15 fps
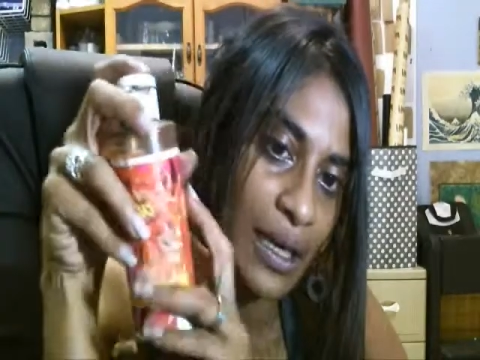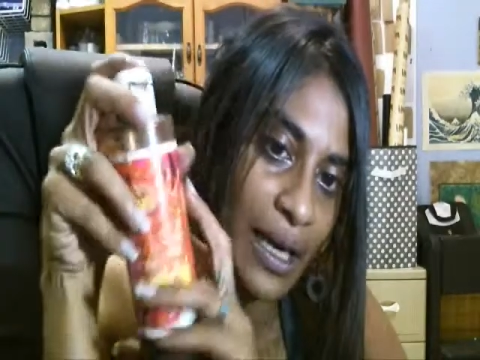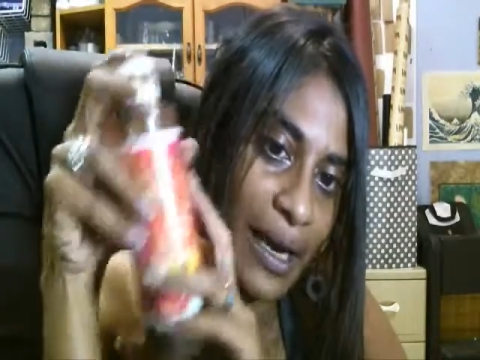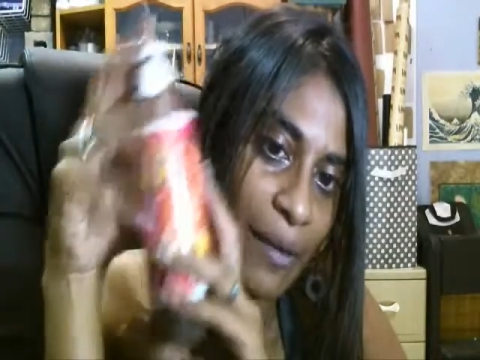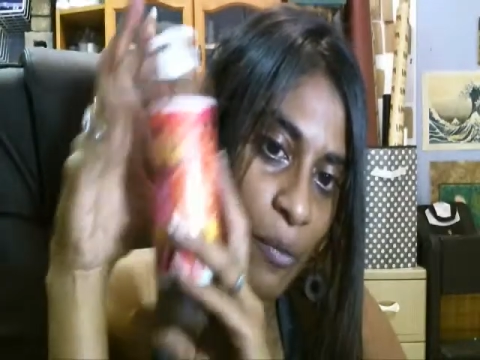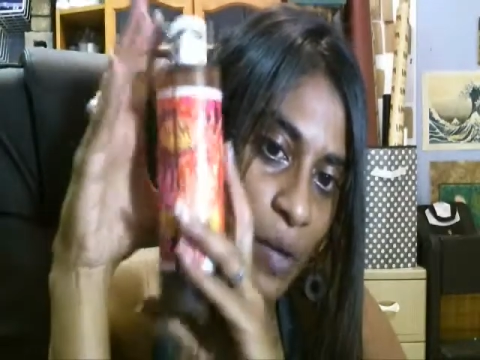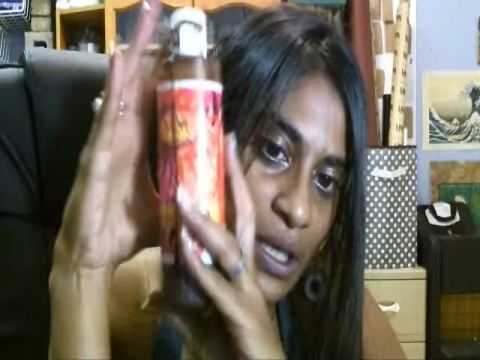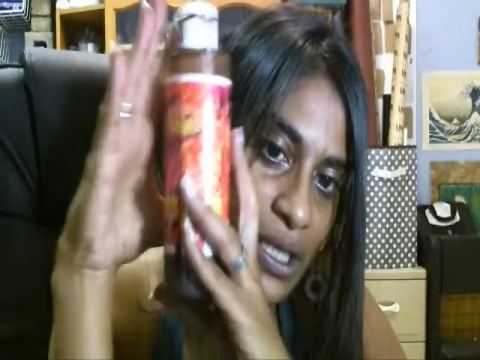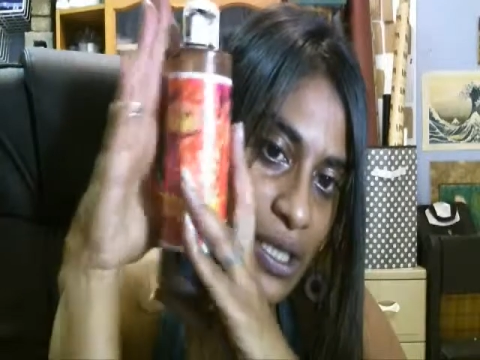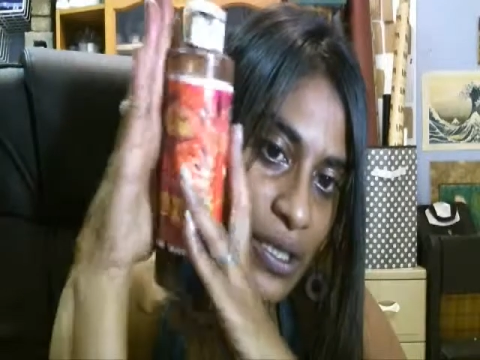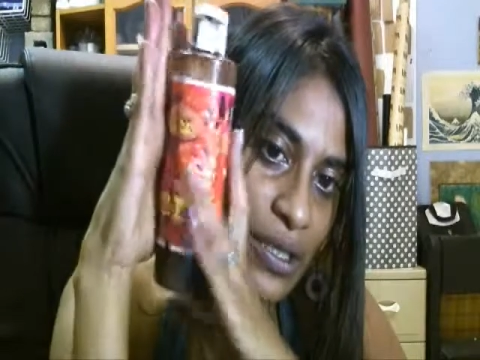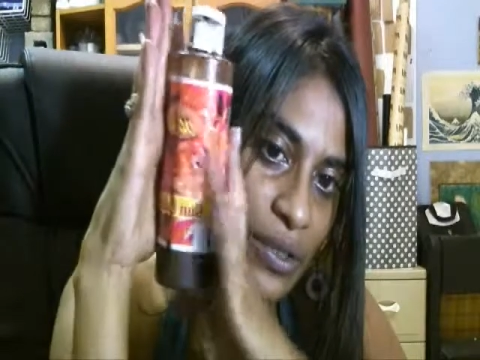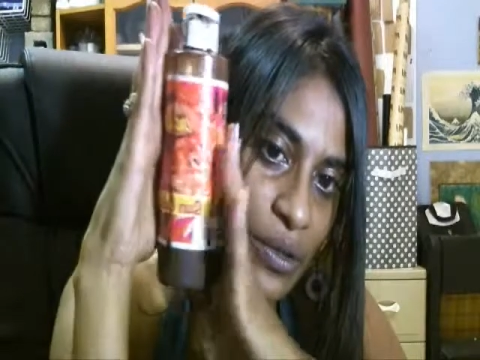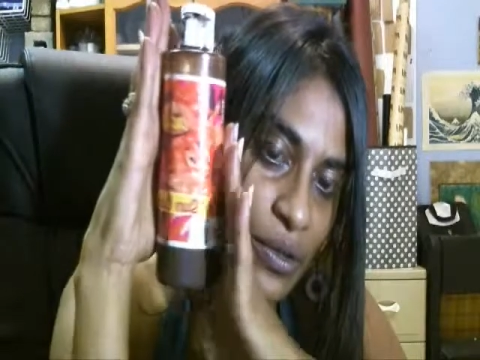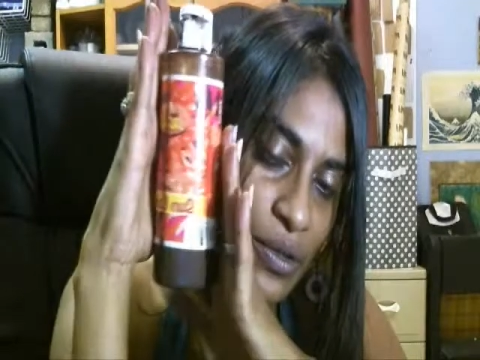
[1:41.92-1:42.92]
I wanted
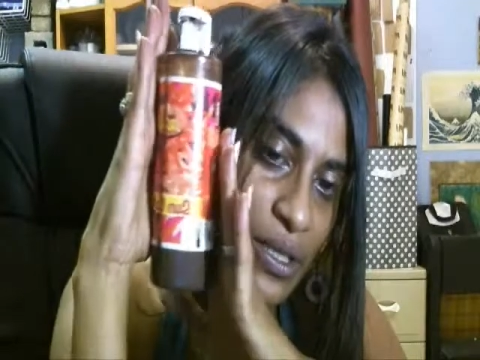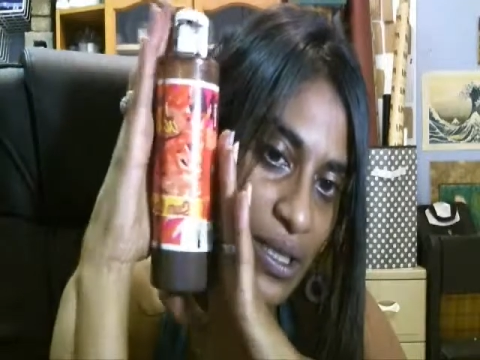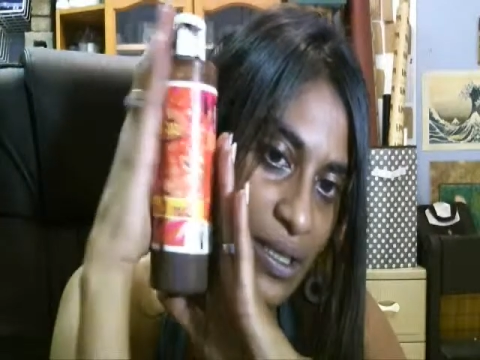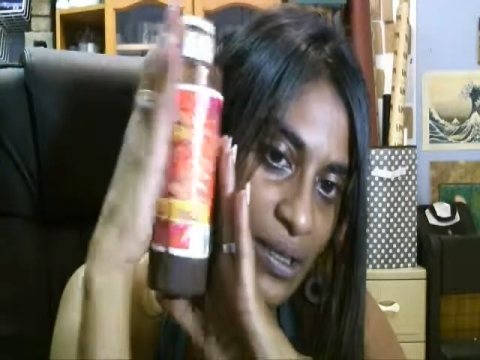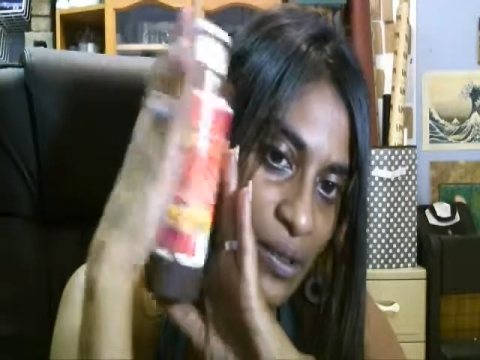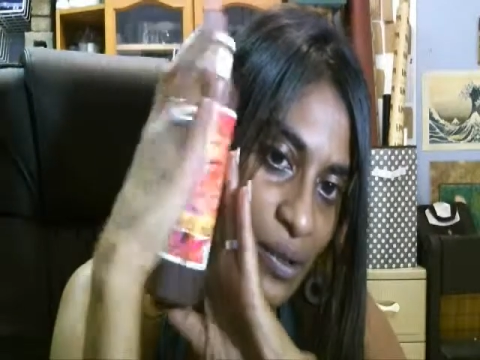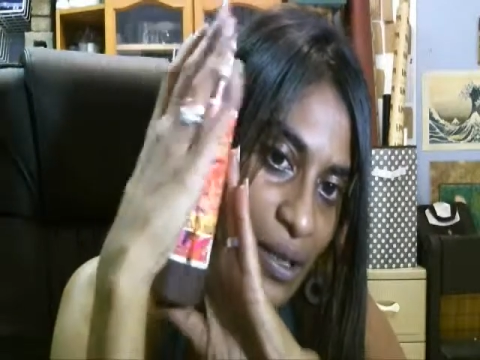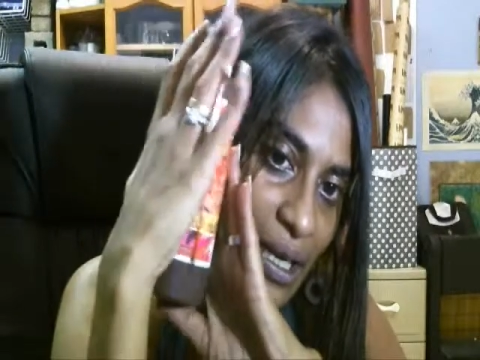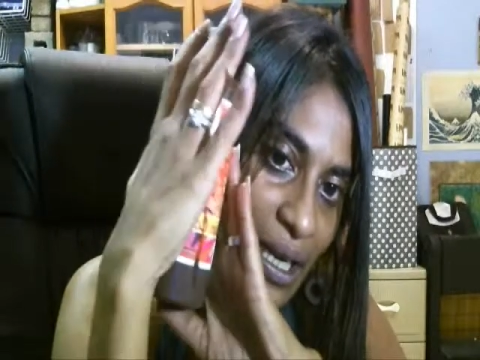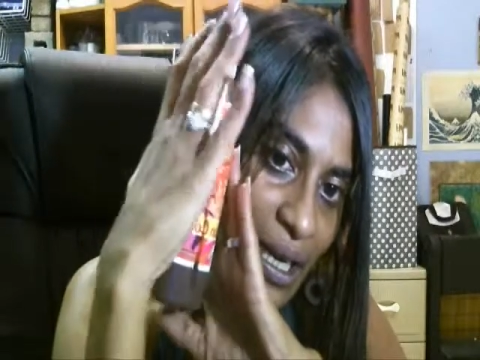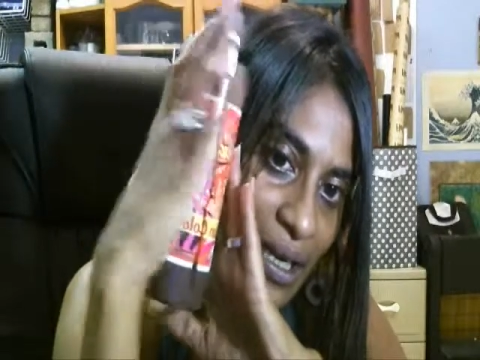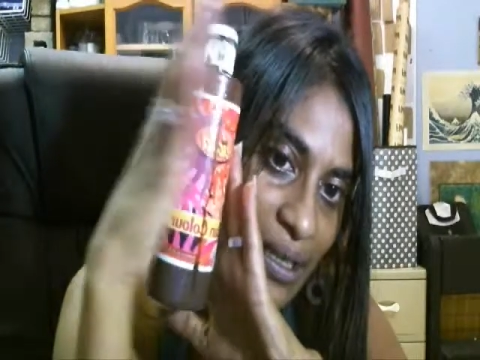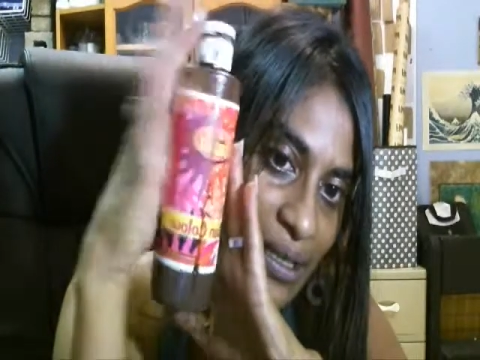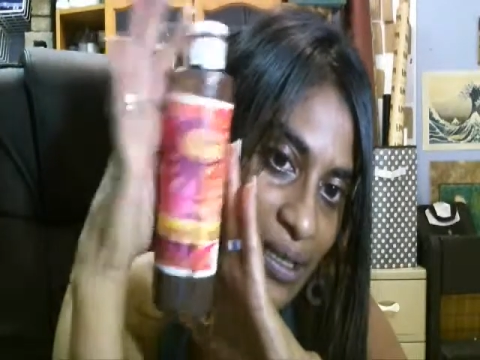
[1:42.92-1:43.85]
to use it, or I